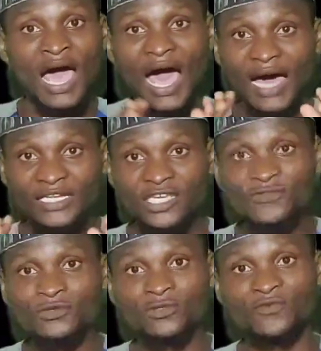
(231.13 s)
And
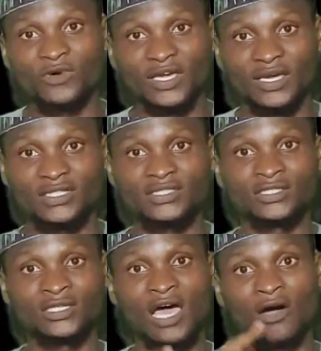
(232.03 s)
if you don't forget,
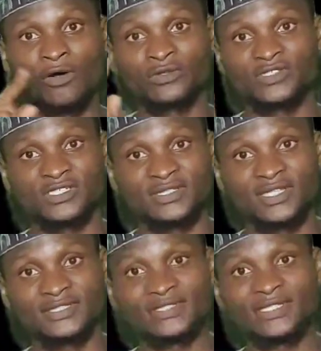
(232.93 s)
according to Section
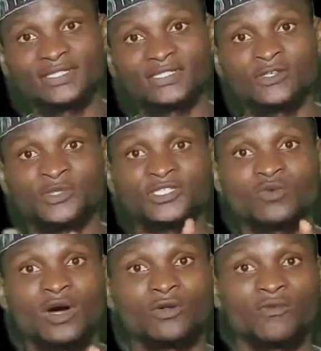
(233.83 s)
33, Subsection
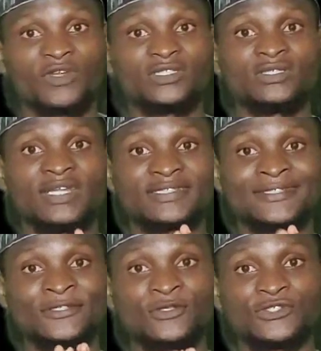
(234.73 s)
1 of the
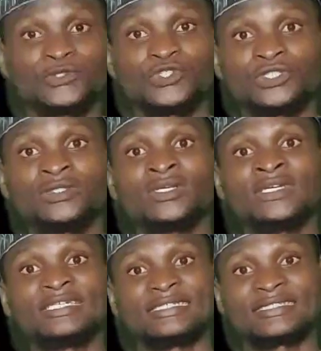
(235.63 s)
Nigerian Constitution,
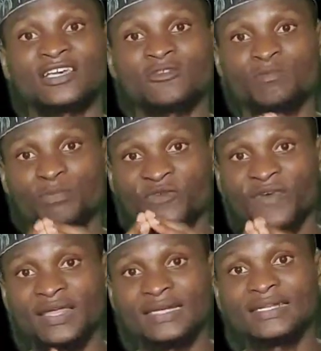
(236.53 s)
it has
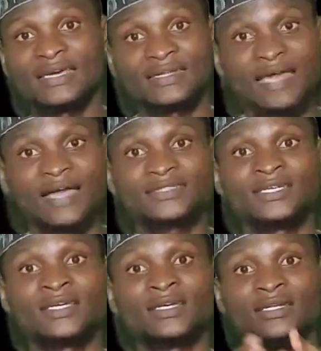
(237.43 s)
provided there that
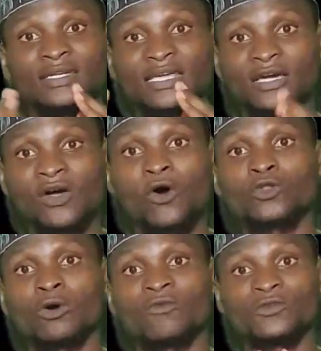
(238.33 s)
a
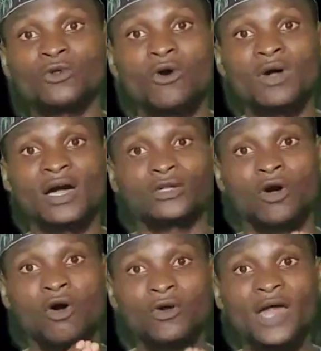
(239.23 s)
court of law can
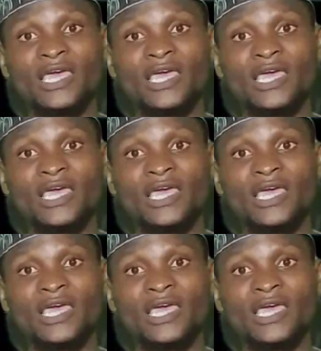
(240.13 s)
order